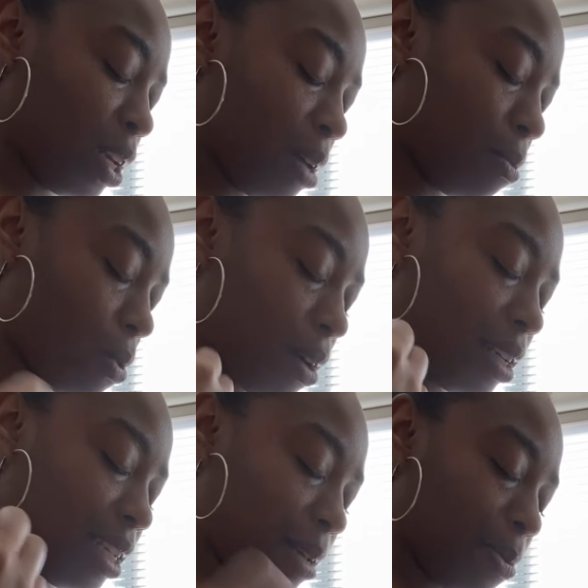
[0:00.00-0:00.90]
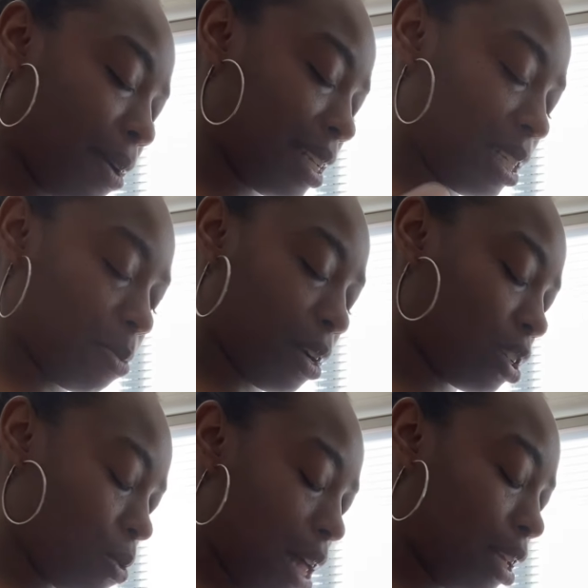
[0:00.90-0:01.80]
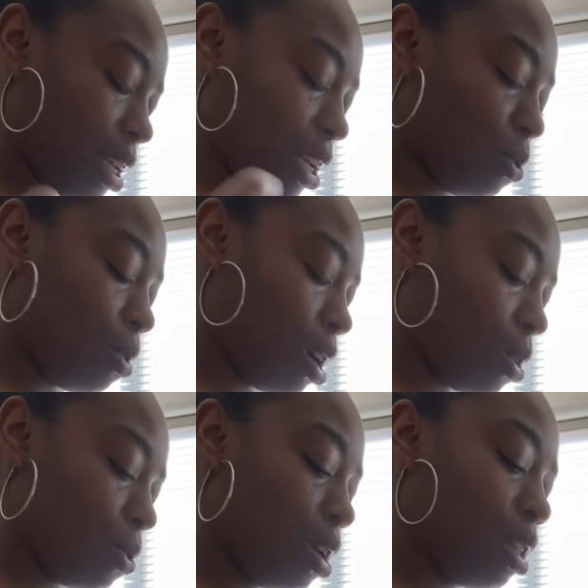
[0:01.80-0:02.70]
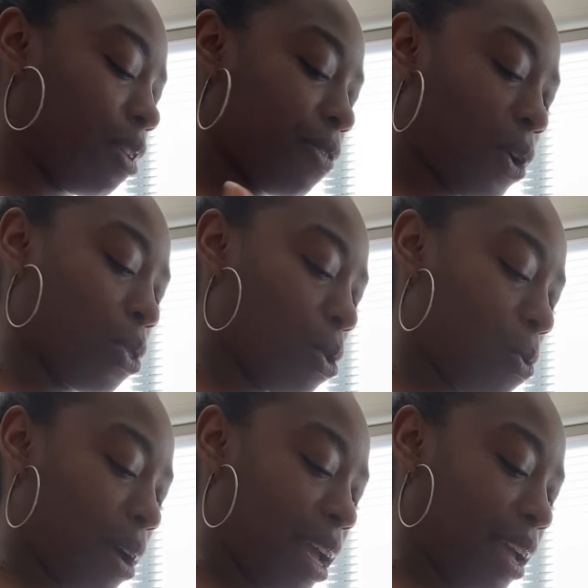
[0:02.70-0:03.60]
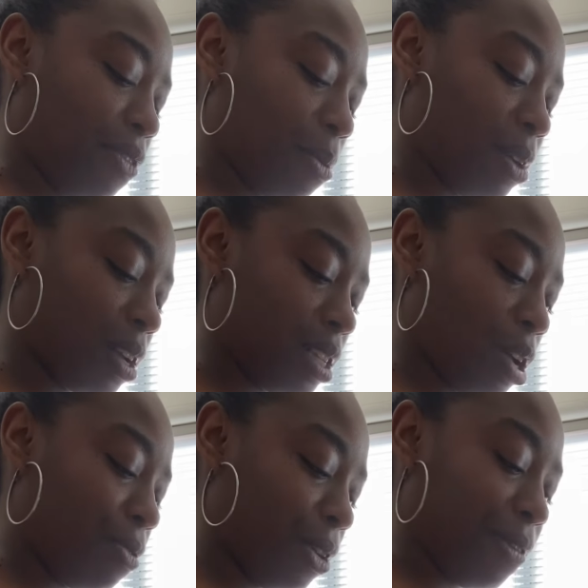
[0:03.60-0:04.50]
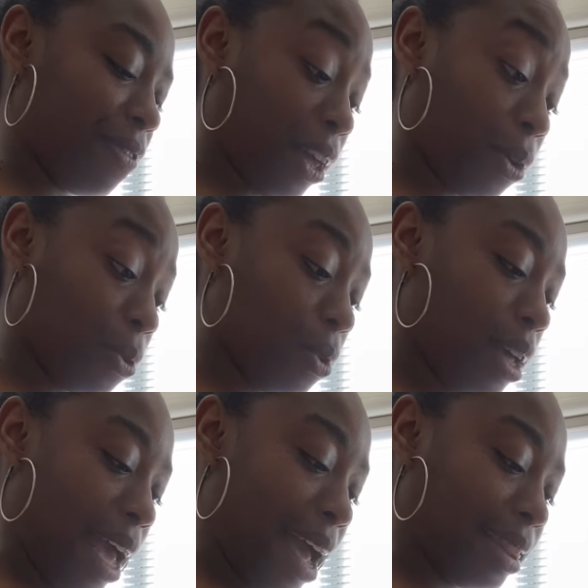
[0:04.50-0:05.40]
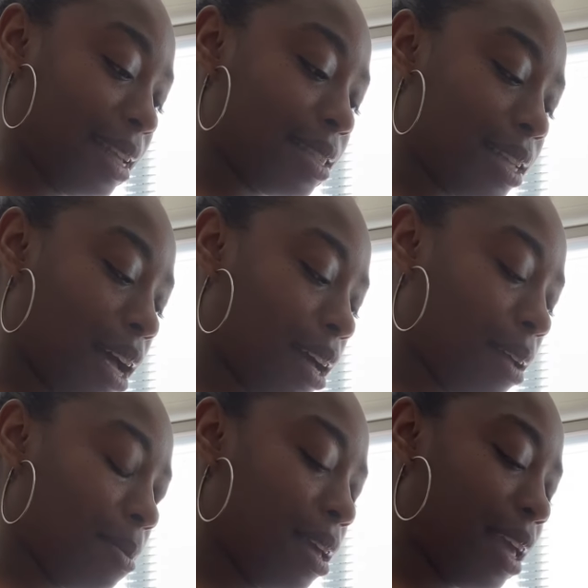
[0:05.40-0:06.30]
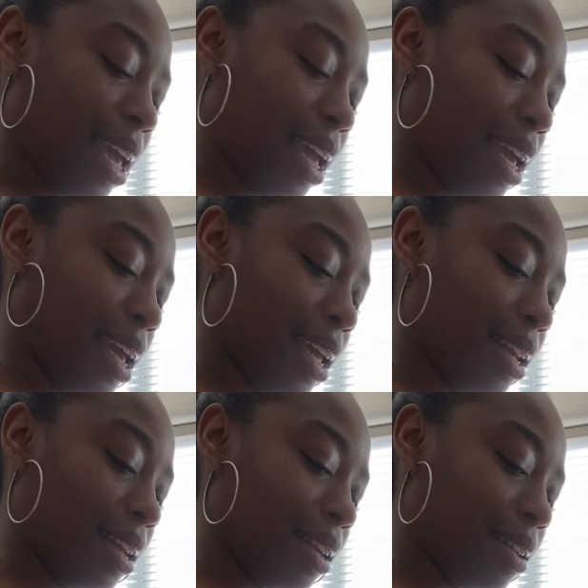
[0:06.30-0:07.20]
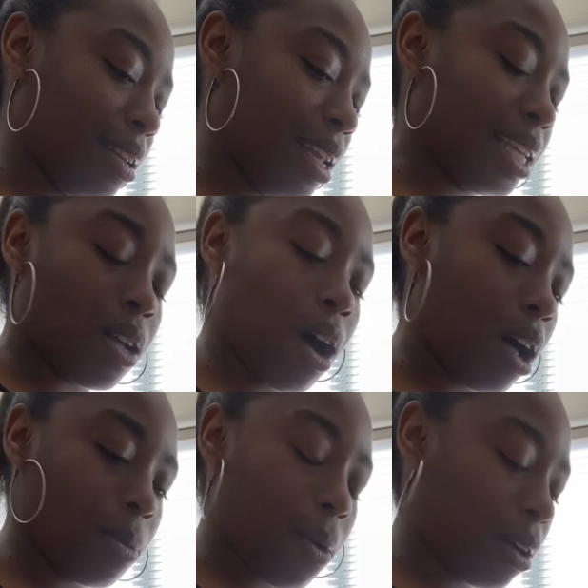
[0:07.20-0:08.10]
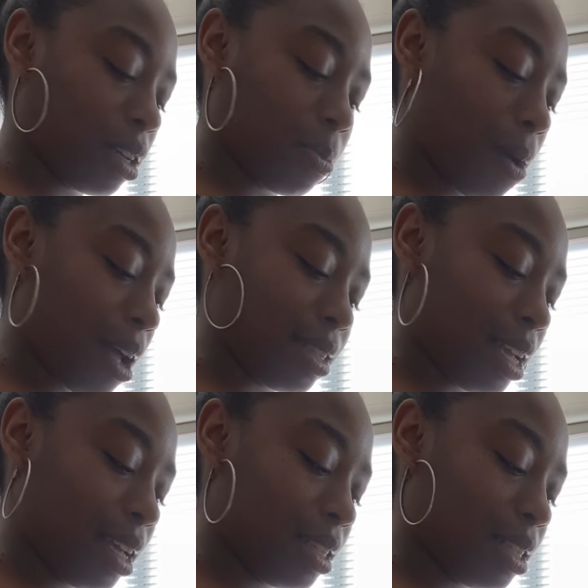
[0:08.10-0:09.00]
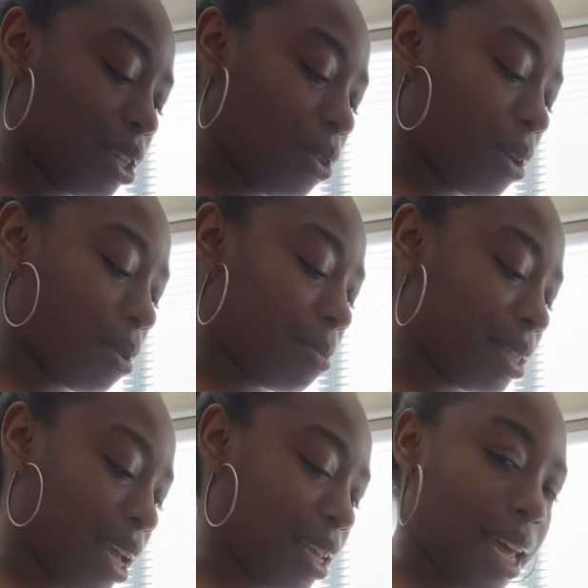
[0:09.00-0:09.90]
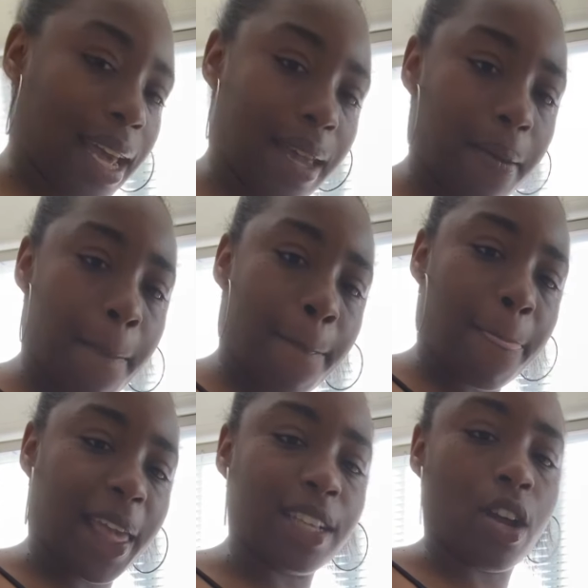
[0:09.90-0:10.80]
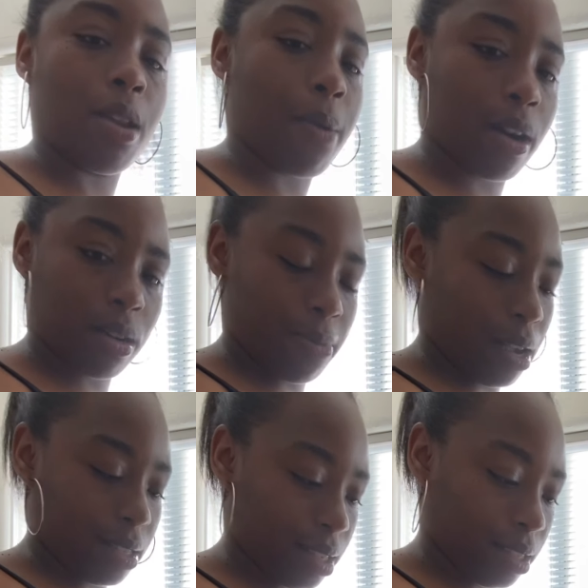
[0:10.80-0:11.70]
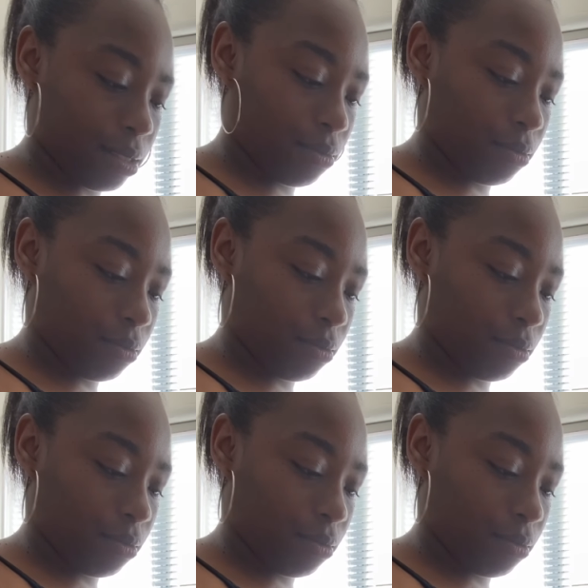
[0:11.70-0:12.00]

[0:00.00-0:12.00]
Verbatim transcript: the more deeper into spirituality you go, the further away from yourself you feel at this time and it's all a part of the process. You get what I'm saying? Like it's all a part of the process.